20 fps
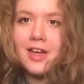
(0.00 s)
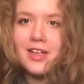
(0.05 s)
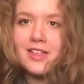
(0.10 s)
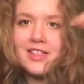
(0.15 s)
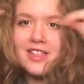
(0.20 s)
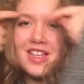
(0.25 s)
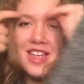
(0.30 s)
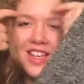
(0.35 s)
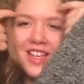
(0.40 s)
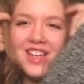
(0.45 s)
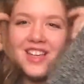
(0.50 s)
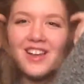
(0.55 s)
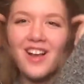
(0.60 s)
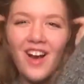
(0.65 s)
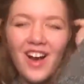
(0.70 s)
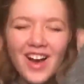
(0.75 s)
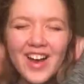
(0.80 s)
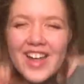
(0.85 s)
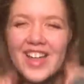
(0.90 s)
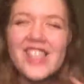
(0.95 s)
It's
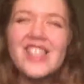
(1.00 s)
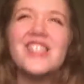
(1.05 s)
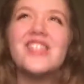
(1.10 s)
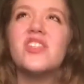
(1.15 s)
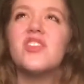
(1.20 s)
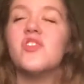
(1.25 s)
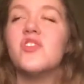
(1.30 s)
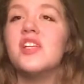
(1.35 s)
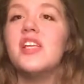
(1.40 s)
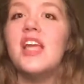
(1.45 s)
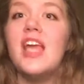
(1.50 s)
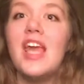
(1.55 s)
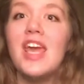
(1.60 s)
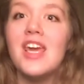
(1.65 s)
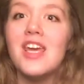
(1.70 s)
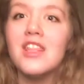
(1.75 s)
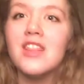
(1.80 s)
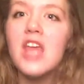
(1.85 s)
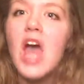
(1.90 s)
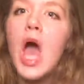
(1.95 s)
August
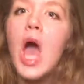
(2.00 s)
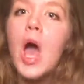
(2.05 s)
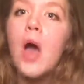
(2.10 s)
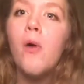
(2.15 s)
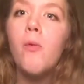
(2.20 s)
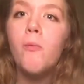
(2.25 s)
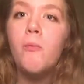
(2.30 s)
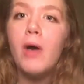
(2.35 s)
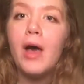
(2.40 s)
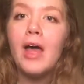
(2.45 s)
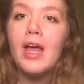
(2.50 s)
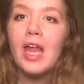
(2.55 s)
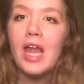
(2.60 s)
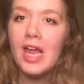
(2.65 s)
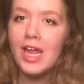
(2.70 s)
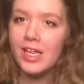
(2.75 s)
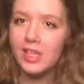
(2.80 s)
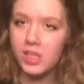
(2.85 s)
28th, but